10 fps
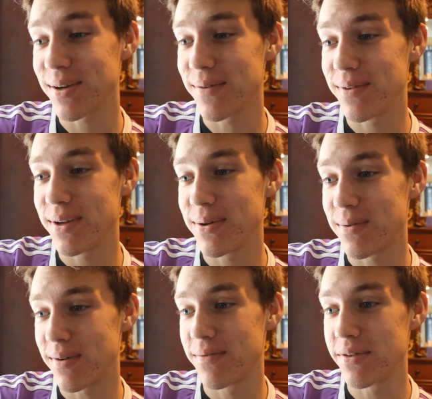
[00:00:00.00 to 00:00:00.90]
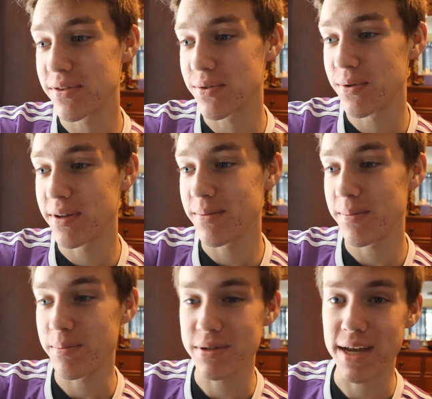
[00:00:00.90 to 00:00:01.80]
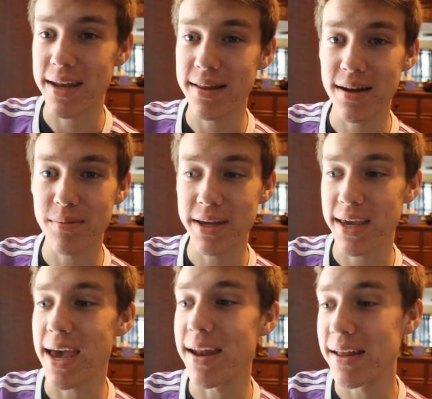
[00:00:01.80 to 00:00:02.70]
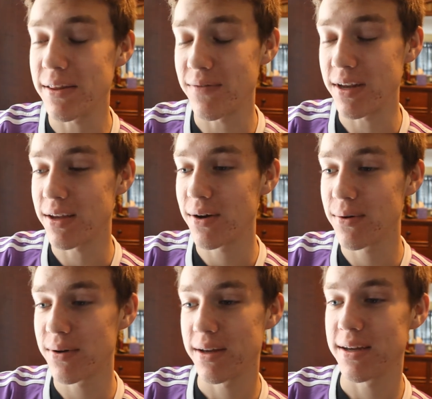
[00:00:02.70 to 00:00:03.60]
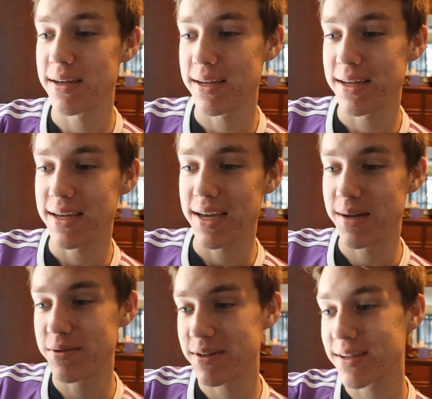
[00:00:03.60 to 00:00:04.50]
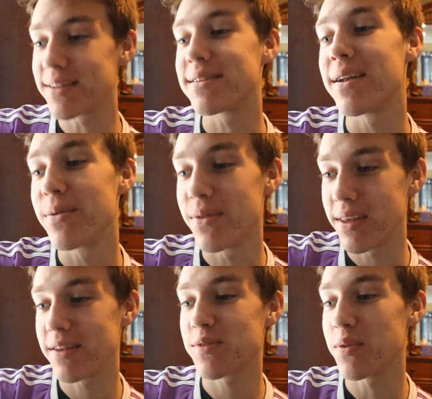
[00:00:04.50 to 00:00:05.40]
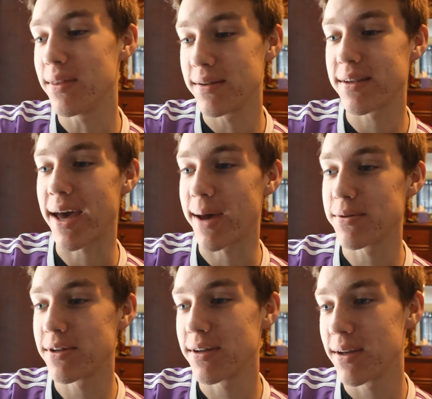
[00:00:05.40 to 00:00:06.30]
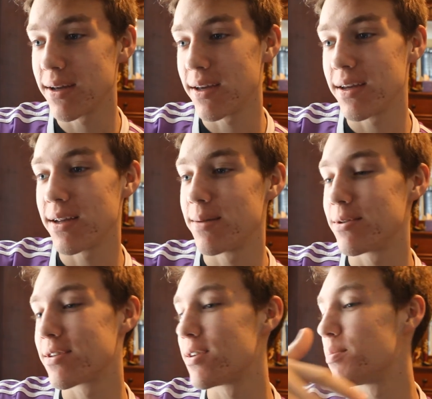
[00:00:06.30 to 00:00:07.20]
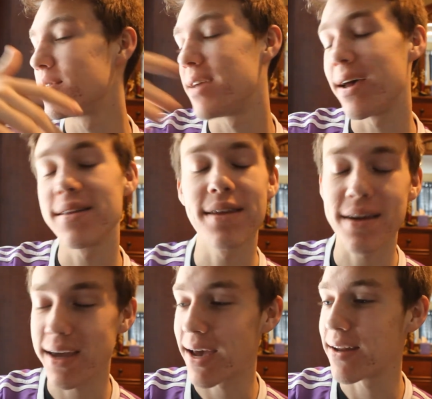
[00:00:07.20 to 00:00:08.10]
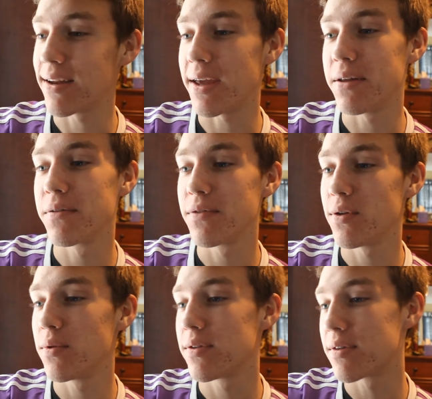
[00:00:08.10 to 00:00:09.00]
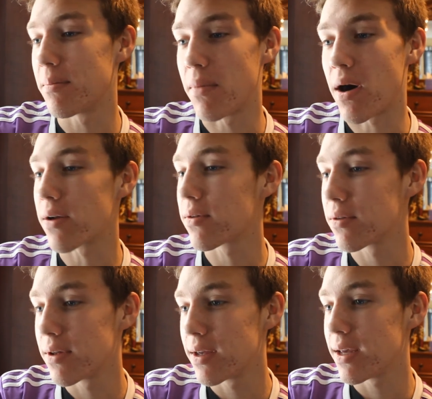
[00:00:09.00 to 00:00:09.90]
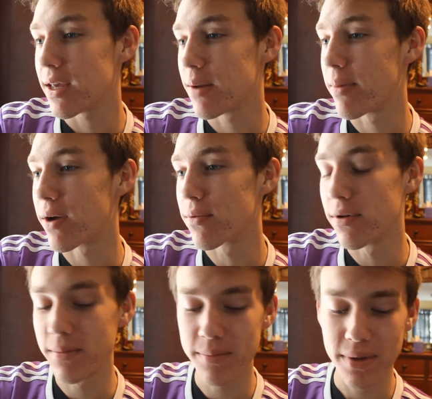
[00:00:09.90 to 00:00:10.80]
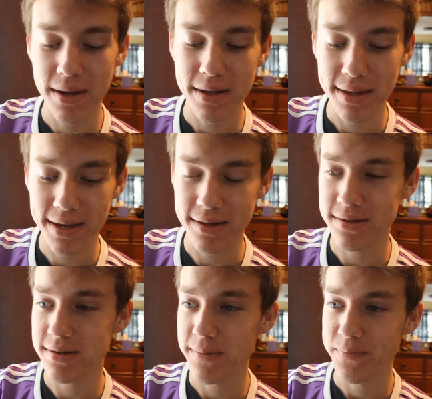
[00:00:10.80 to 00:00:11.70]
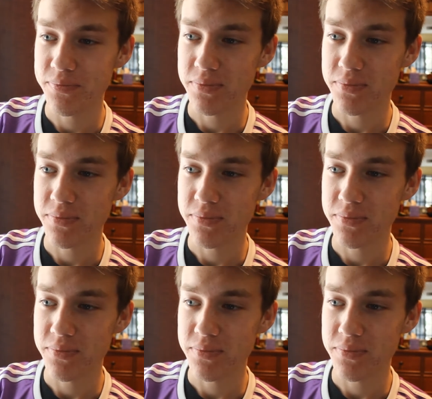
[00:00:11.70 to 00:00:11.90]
took a video of the screen pretending that I'm like editing the video and I'm just going to send her this with this caption and I'm just going to pretend like I had an interview with some model in my room like it's